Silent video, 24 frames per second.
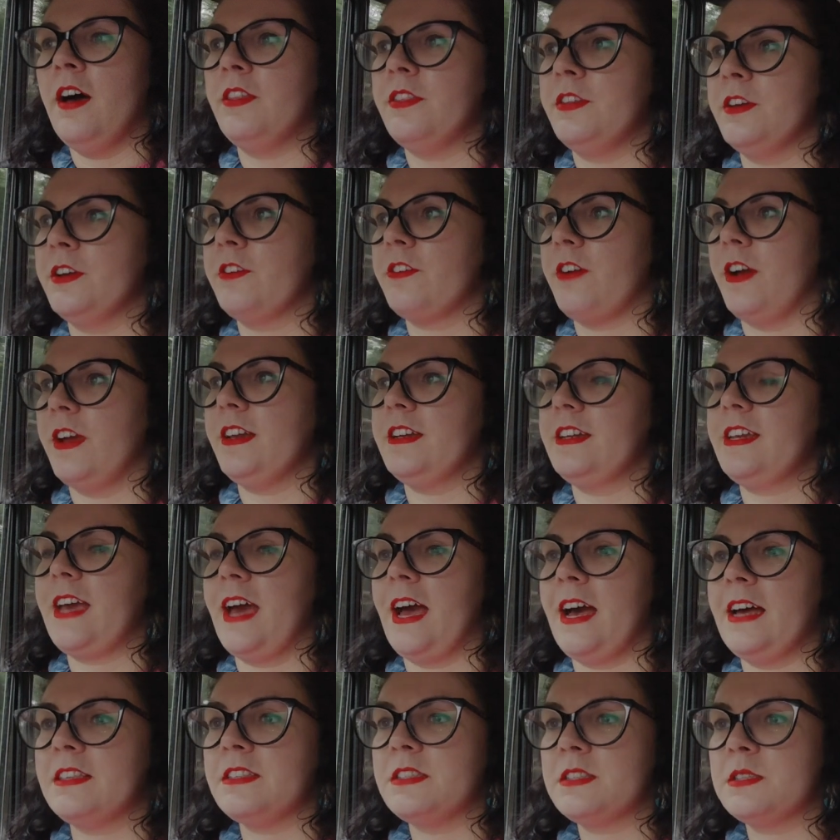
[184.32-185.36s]
The Great
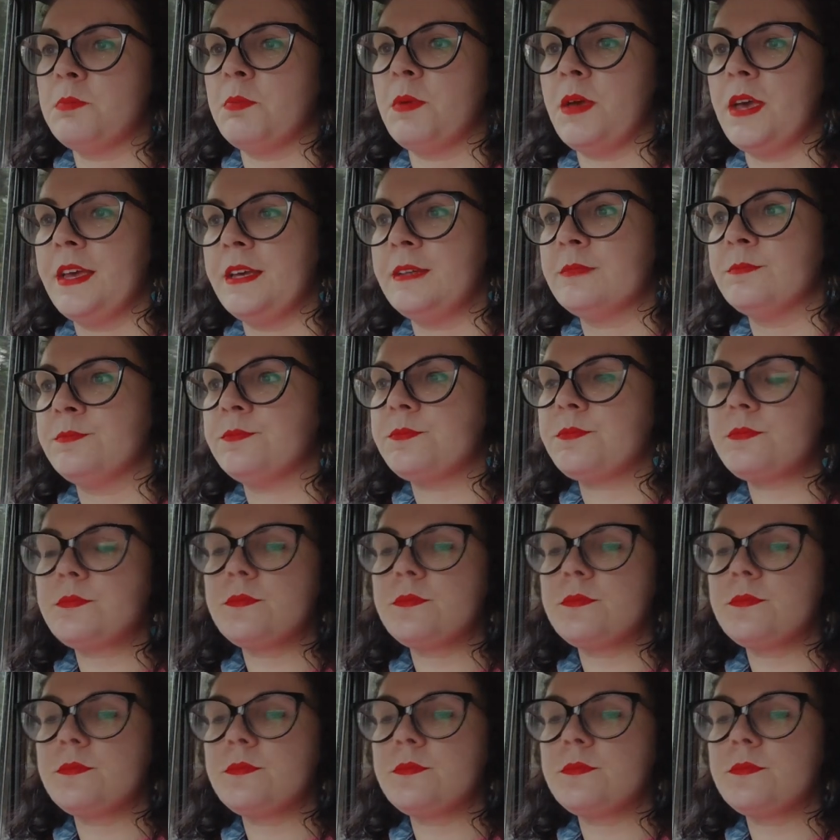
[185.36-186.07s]
Gatsby.